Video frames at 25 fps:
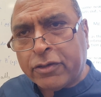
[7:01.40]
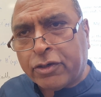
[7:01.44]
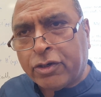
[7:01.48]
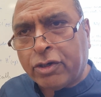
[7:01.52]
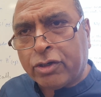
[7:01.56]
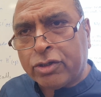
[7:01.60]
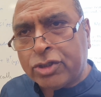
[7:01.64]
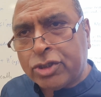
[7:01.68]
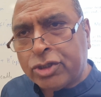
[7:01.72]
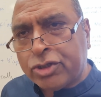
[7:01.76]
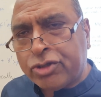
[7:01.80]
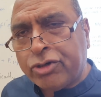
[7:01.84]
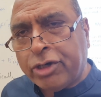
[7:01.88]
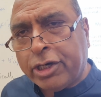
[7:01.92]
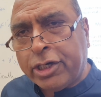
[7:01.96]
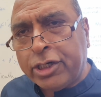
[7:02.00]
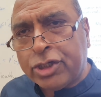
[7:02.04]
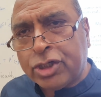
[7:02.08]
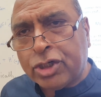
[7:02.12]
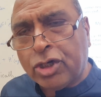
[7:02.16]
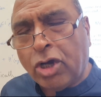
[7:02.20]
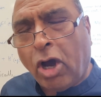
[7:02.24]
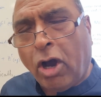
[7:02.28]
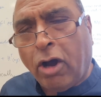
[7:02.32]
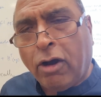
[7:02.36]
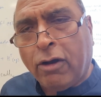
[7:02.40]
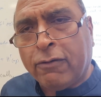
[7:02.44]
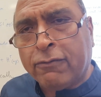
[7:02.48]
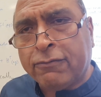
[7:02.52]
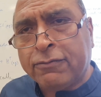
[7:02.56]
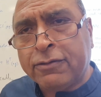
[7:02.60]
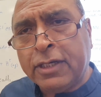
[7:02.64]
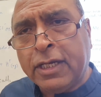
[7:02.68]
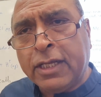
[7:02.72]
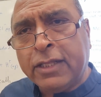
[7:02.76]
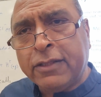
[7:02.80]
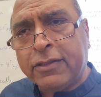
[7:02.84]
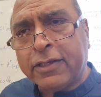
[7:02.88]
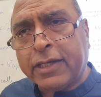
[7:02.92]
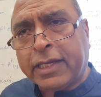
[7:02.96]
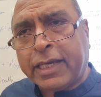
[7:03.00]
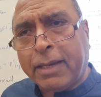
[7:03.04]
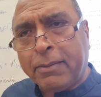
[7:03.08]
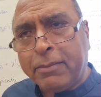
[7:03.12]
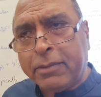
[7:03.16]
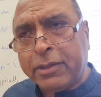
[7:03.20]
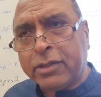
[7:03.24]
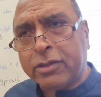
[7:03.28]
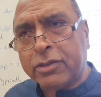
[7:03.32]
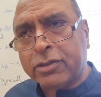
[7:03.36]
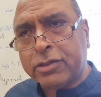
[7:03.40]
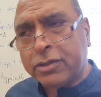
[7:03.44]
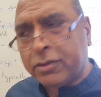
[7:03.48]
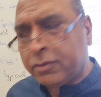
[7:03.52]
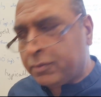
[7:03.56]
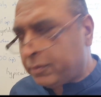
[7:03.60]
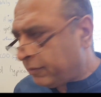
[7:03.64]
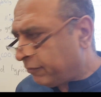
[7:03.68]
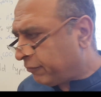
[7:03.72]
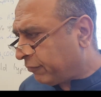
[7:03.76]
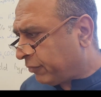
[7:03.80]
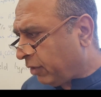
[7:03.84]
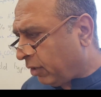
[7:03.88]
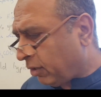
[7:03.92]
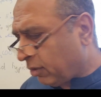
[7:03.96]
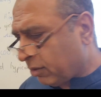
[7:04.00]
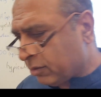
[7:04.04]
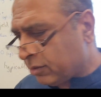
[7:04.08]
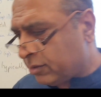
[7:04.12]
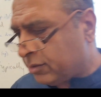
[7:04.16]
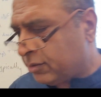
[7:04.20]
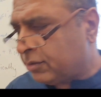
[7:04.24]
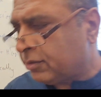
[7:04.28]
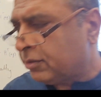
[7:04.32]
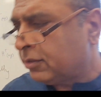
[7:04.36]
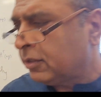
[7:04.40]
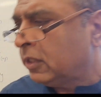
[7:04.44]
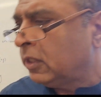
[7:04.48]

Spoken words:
the concentration of the chemicals that we've got.